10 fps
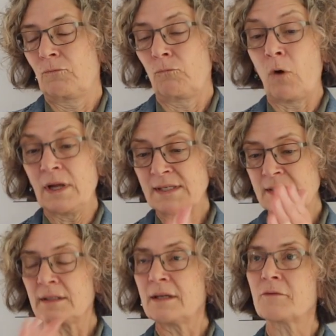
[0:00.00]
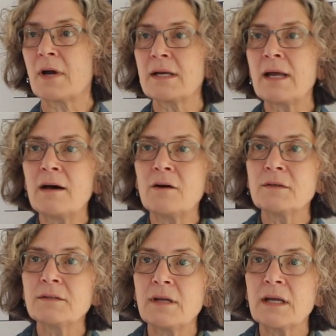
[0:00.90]
wants to live right now
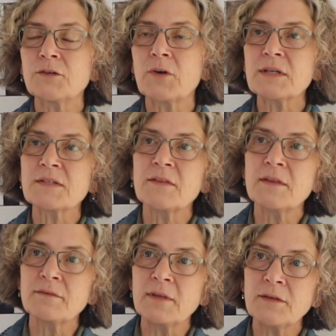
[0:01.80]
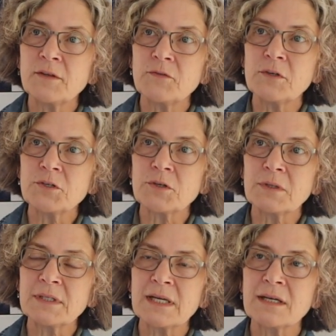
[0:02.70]
and trust that the future
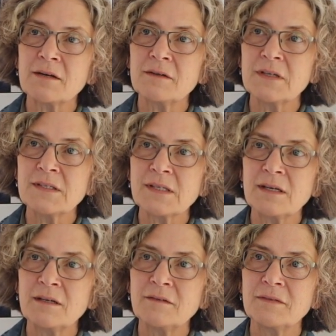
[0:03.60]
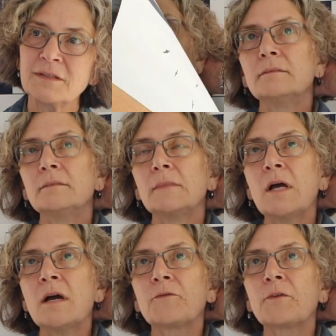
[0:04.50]
will take care of itself.
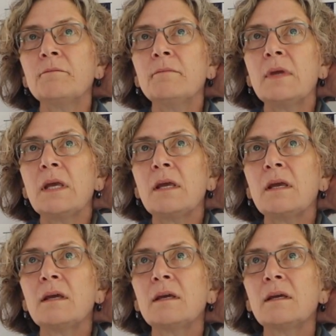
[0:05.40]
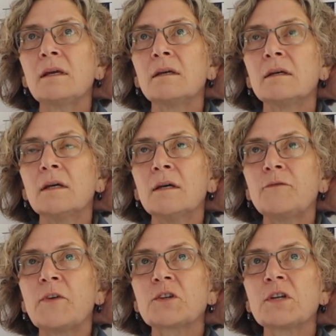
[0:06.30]
For me,
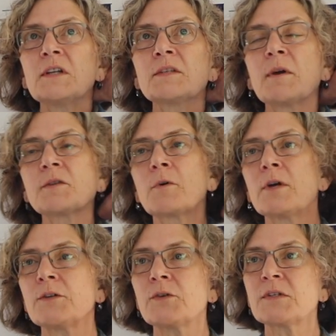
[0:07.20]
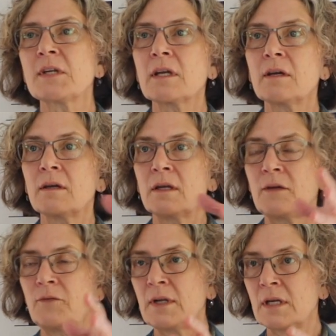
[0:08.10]
fiction is much more interesting
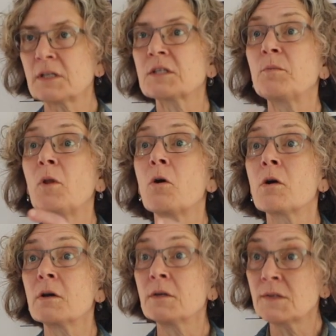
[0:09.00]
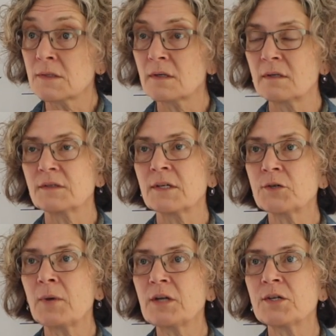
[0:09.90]
if it explores
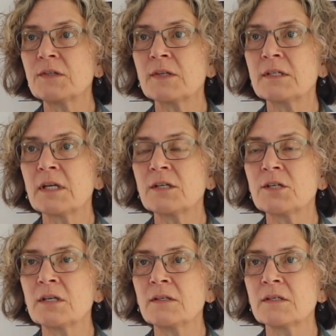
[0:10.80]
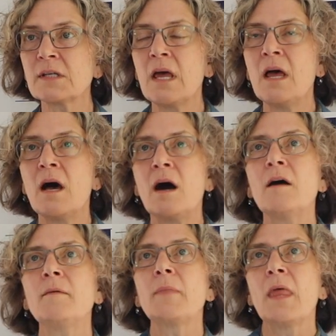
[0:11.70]
situations and tensions
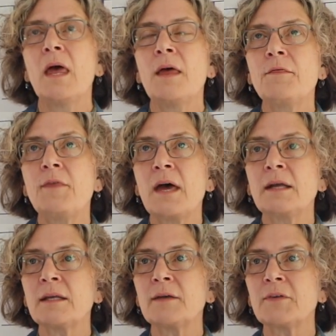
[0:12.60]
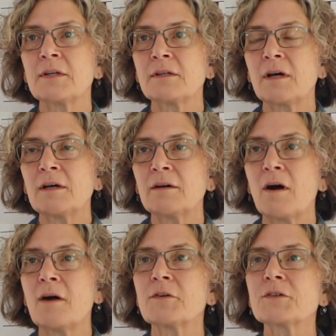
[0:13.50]
than if it
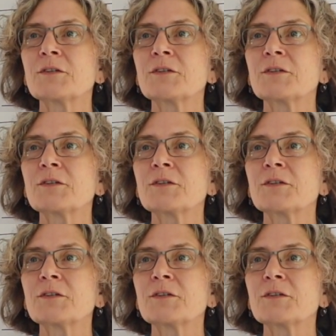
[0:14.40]
offers